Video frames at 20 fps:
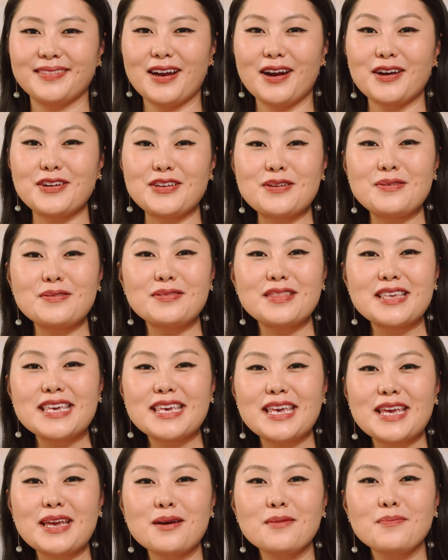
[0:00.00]
Are you
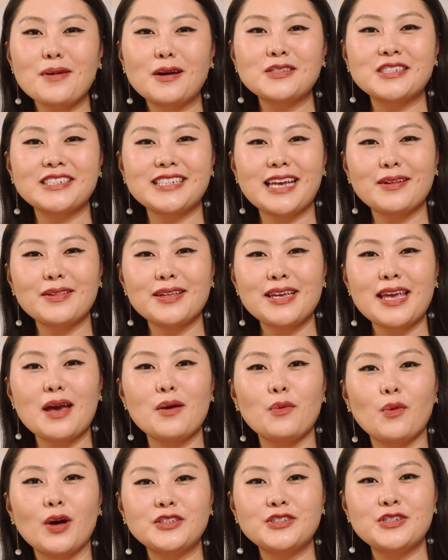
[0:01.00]
thinking about selling
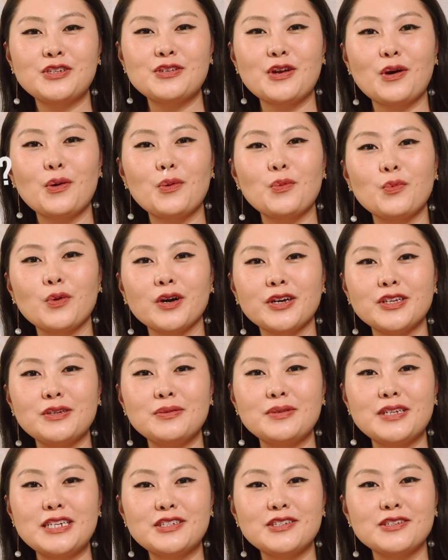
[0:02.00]
and want to know what
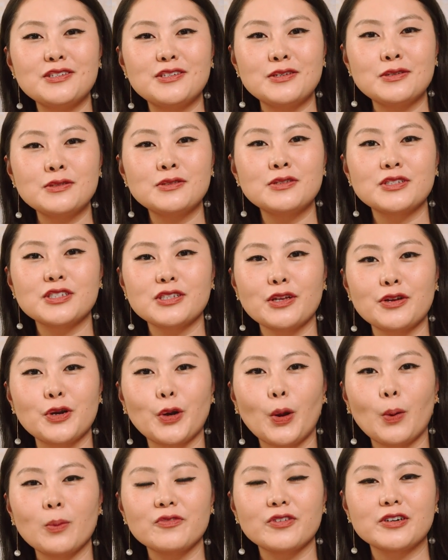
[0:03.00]
you need to do to sell
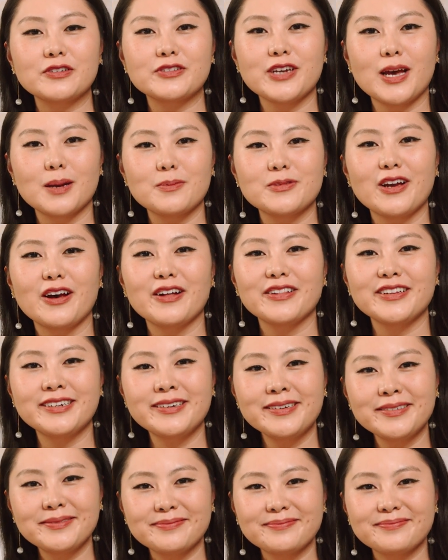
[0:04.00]
your home for a top
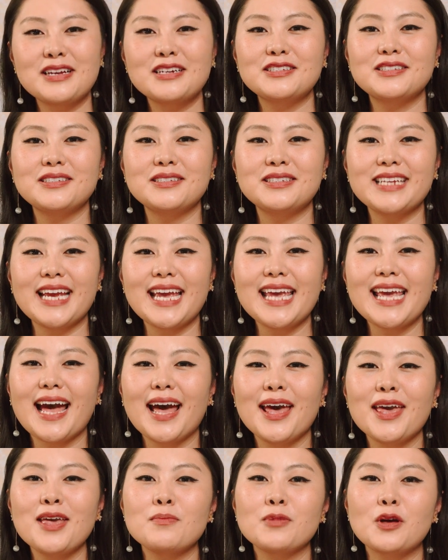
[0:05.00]
dollar? Today,
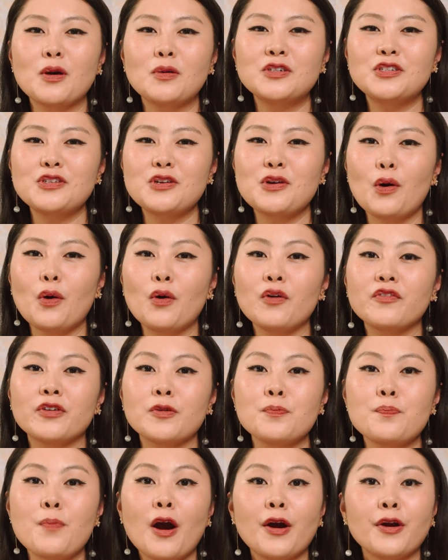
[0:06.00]
I am going to go
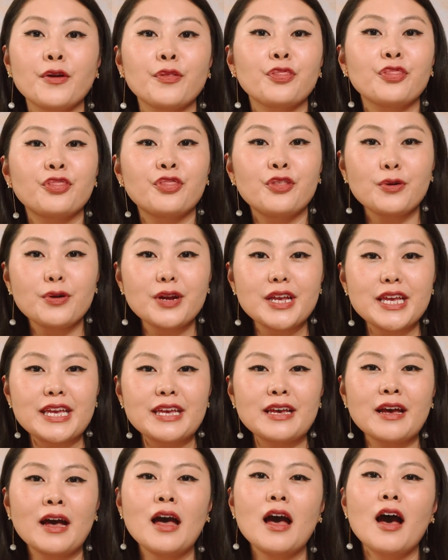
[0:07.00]
over part
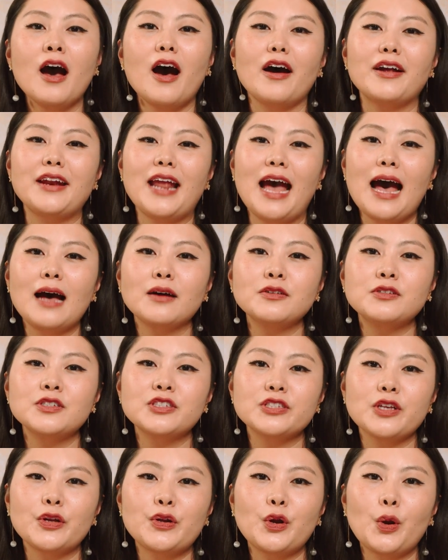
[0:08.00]
three on how to
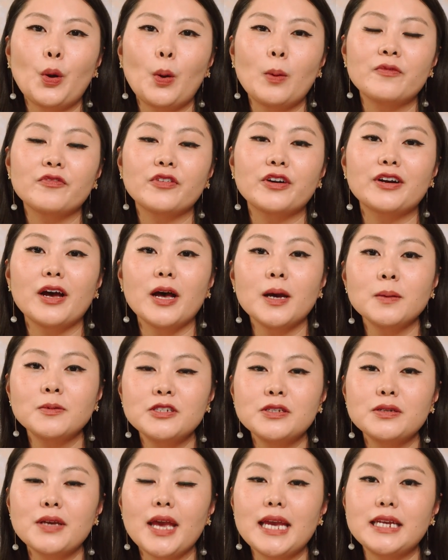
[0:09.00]
sell your home for up
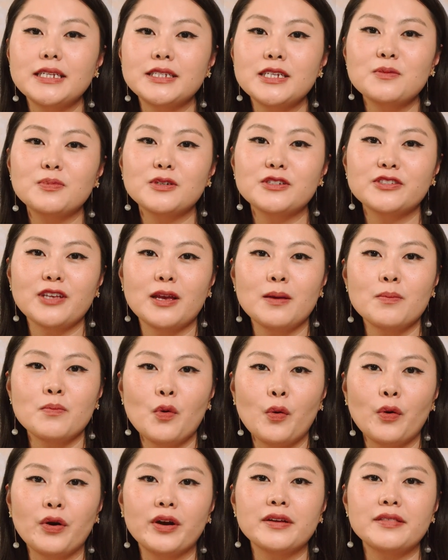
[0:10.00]
to eighteen percent
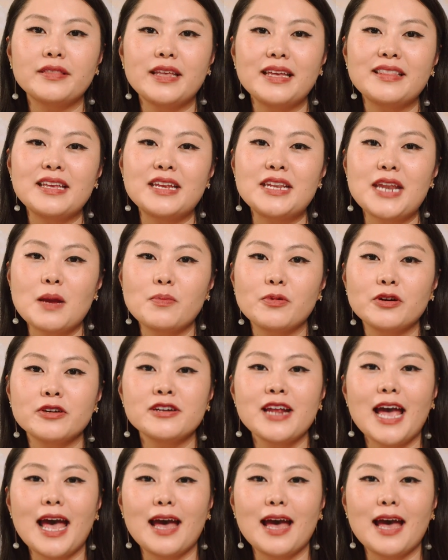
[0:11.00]
more than the neighborhood